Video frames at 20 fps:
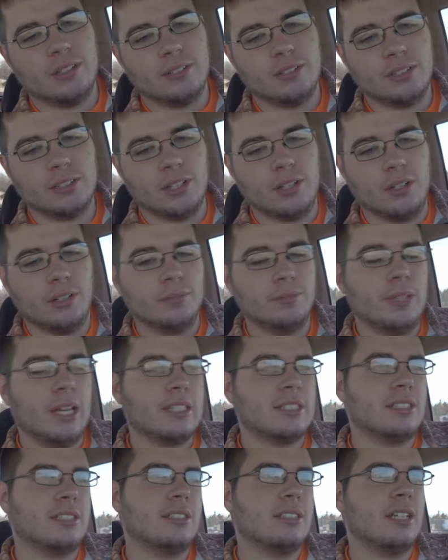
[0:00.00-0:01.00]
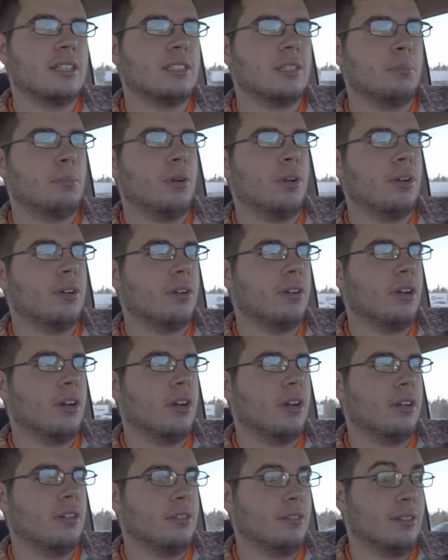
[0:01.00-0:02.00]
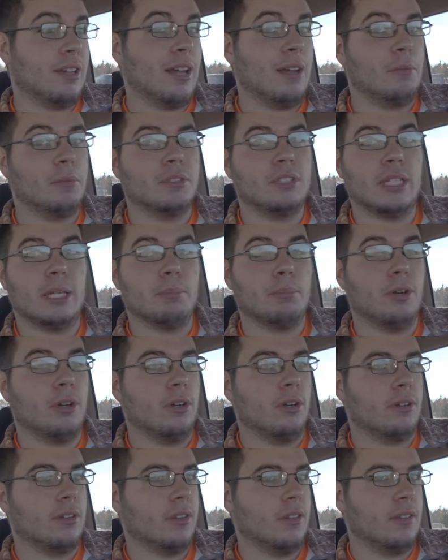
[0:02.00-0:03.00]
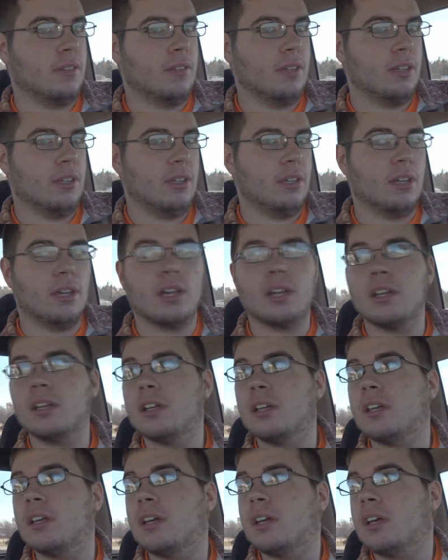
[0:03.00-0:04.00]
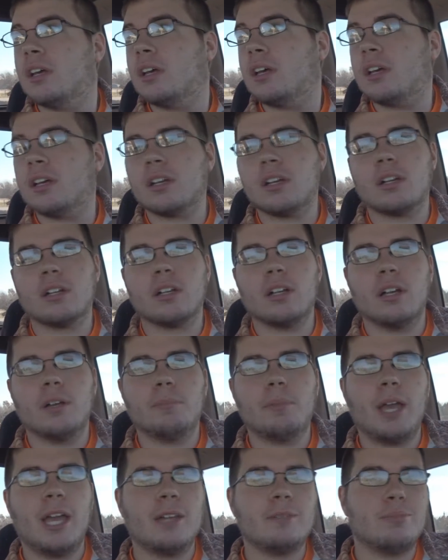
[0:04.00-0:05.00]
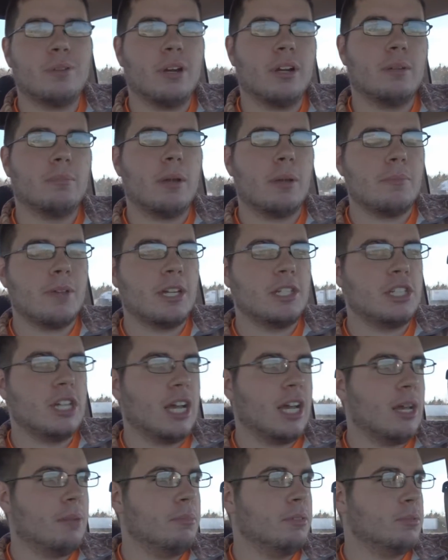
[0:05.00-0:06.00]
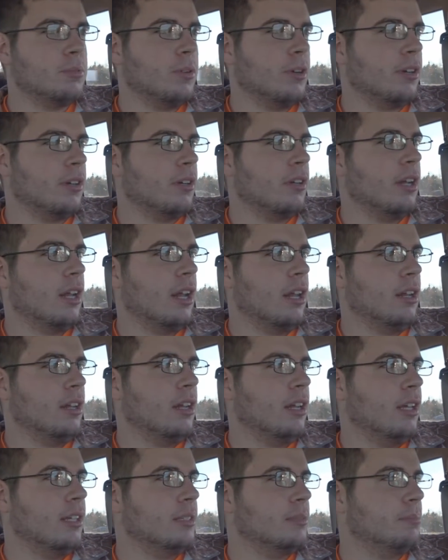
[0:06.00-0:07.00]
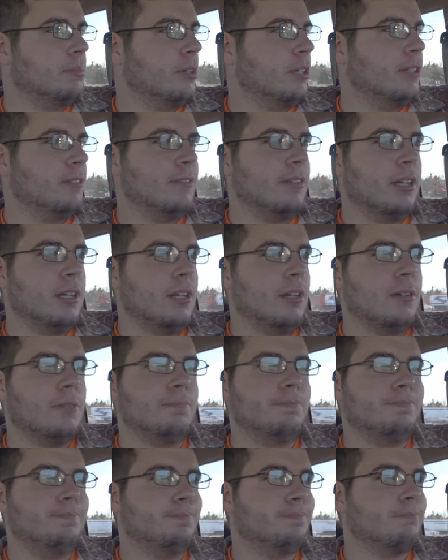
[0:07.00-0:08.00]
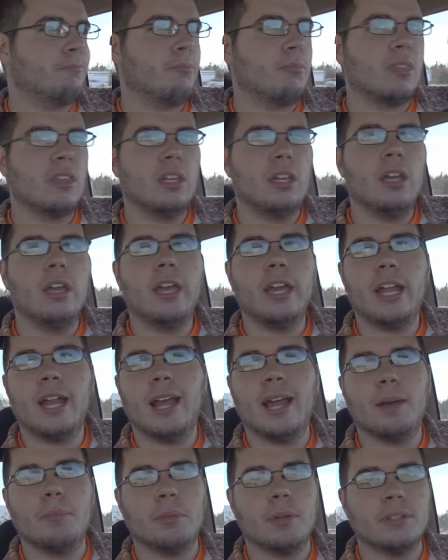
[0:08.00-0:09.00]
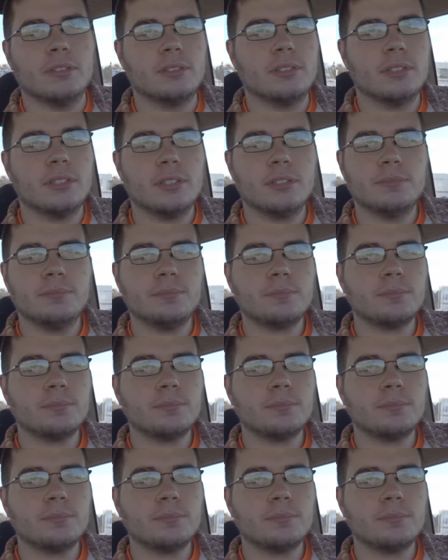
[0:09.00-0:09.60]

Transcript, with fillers: So that's a perk, or I wouldn't say a perk, that's a bad part about my job is working on holidays, but, you know, it happens.